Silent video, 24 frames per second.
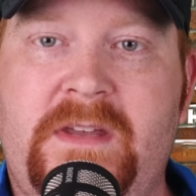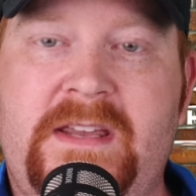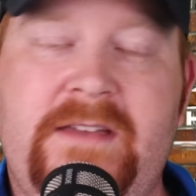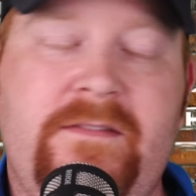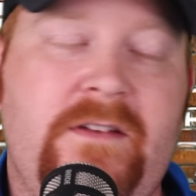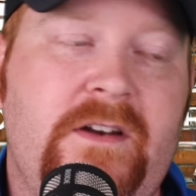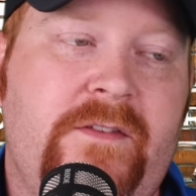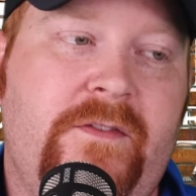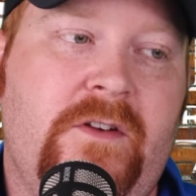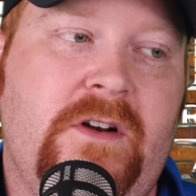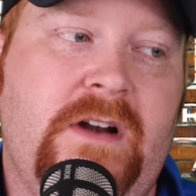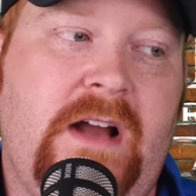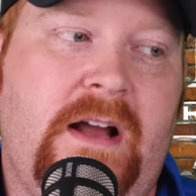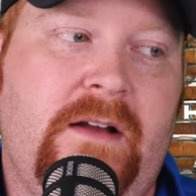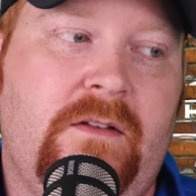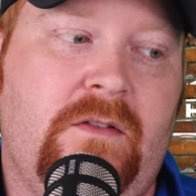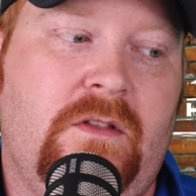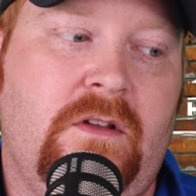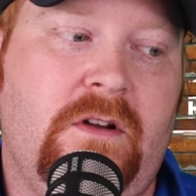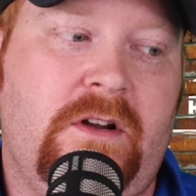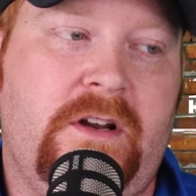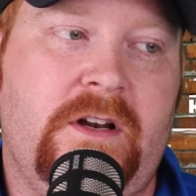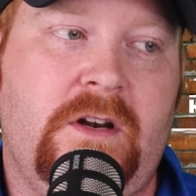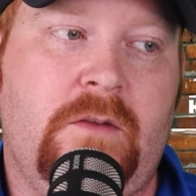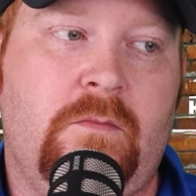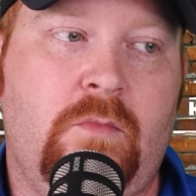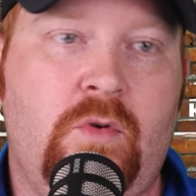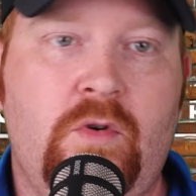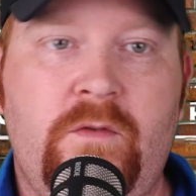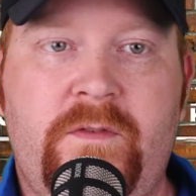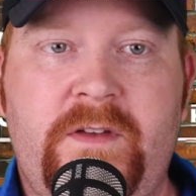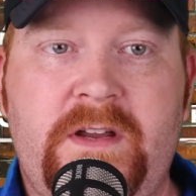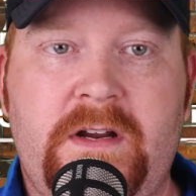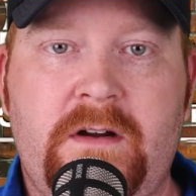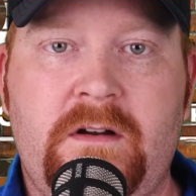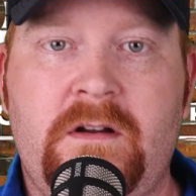Even if you're not looking to
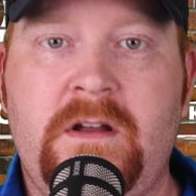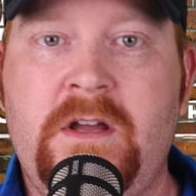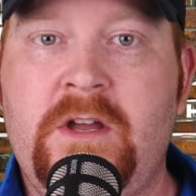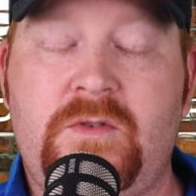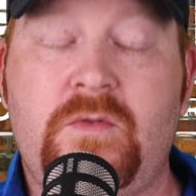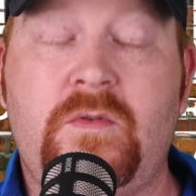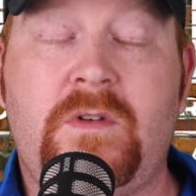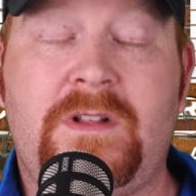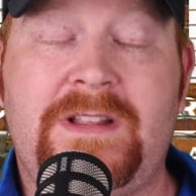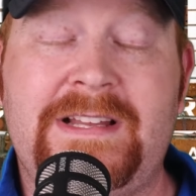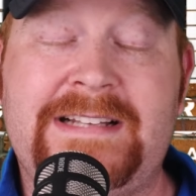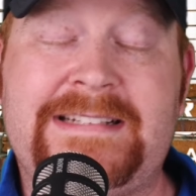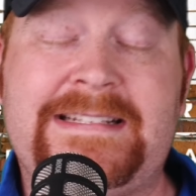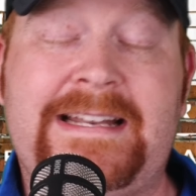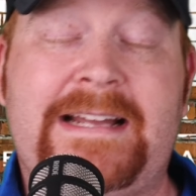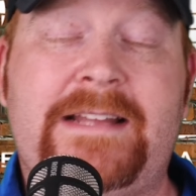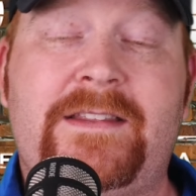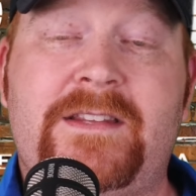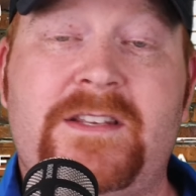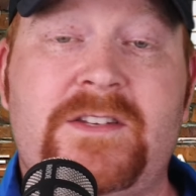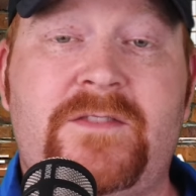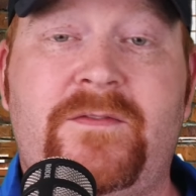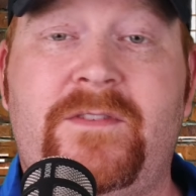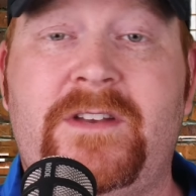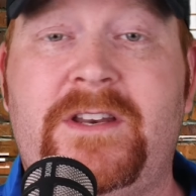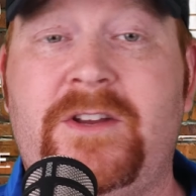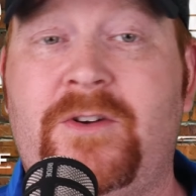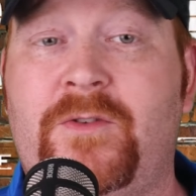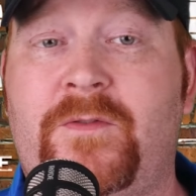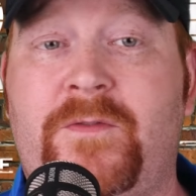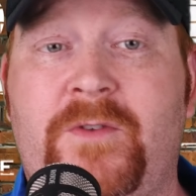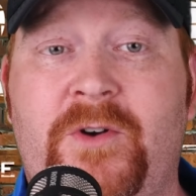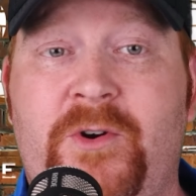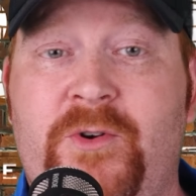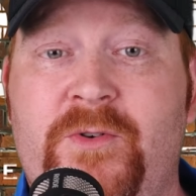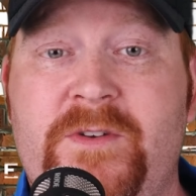move here, you clicked on this video
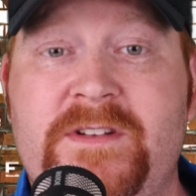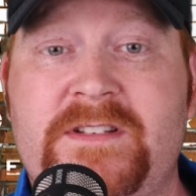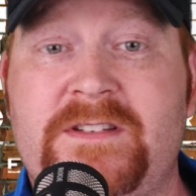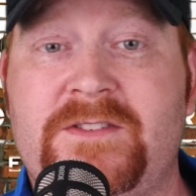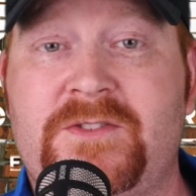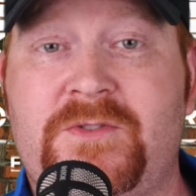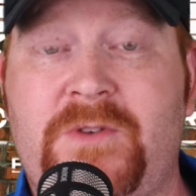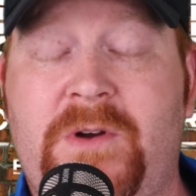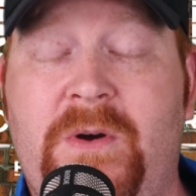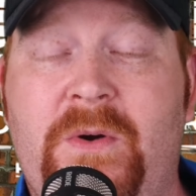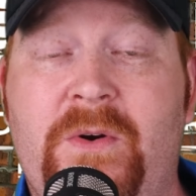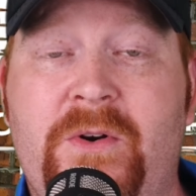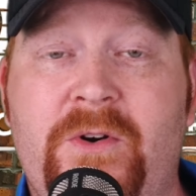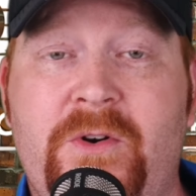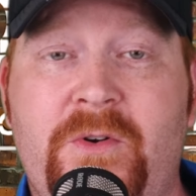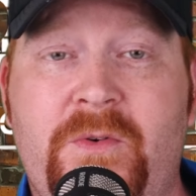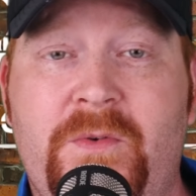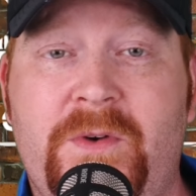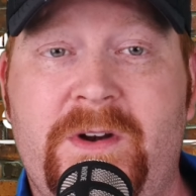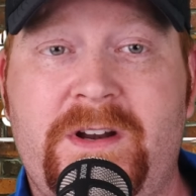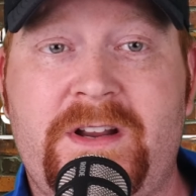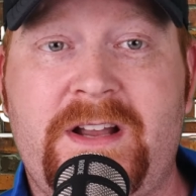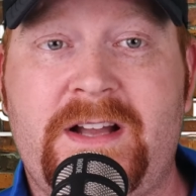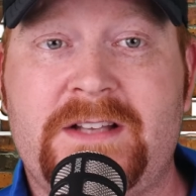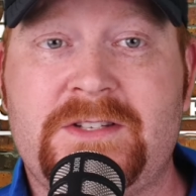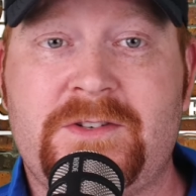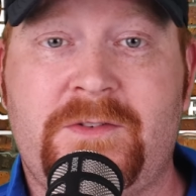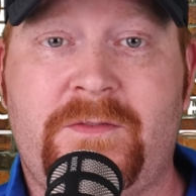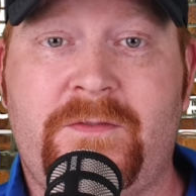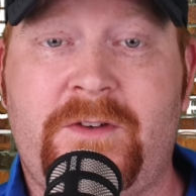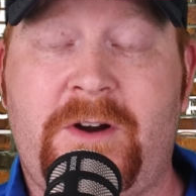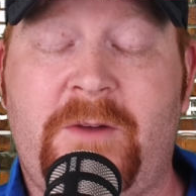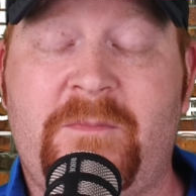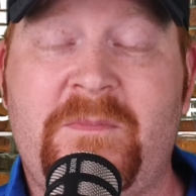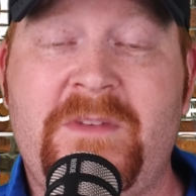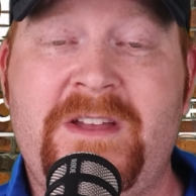for a reason. So I want to know where you guys are
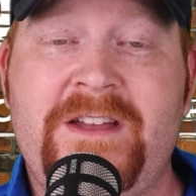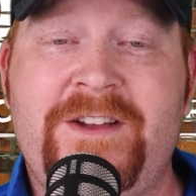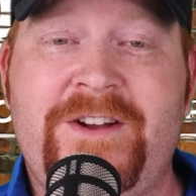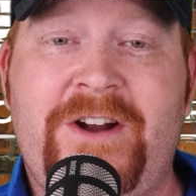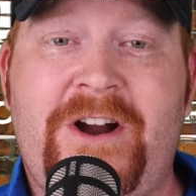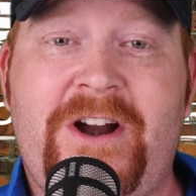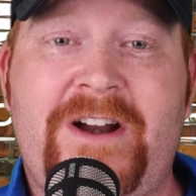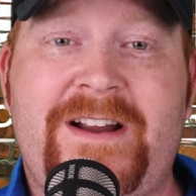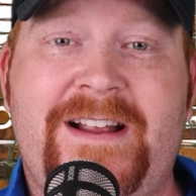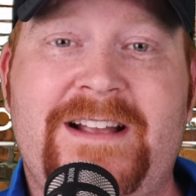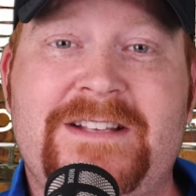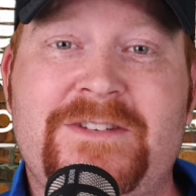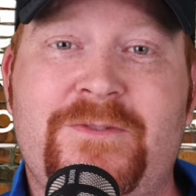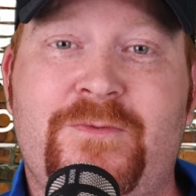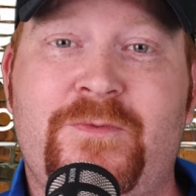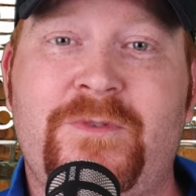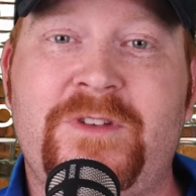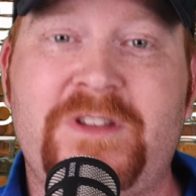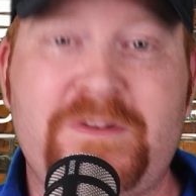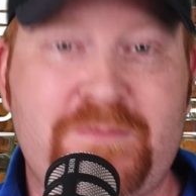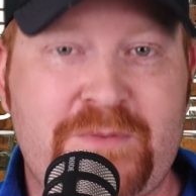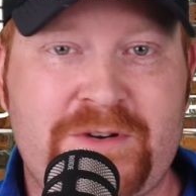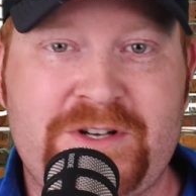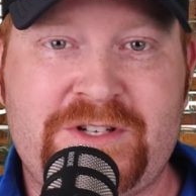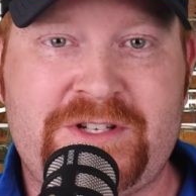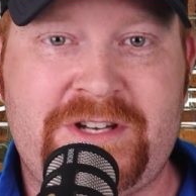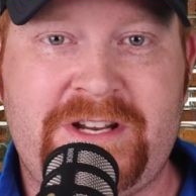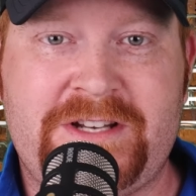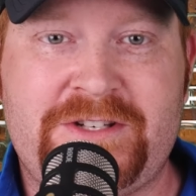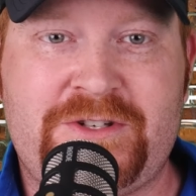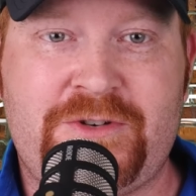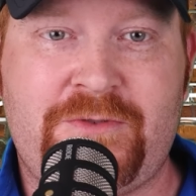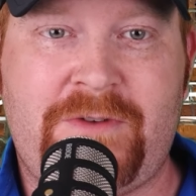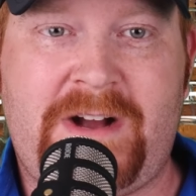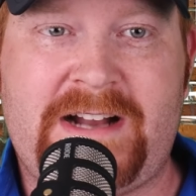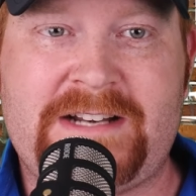from. All right, guys, I really
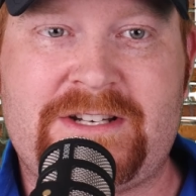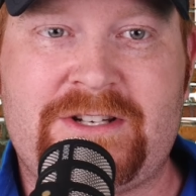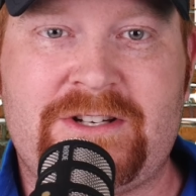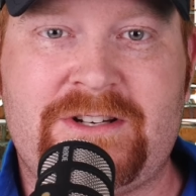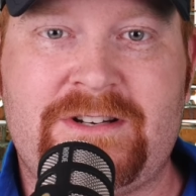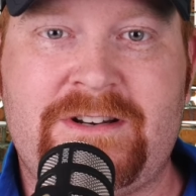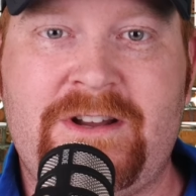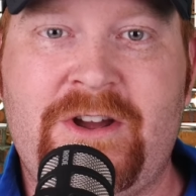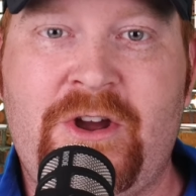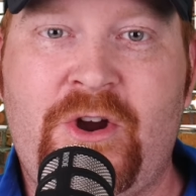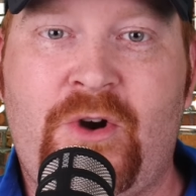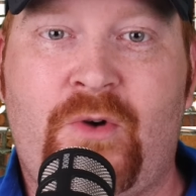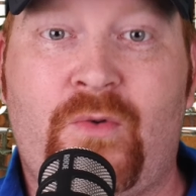appreciate you watching.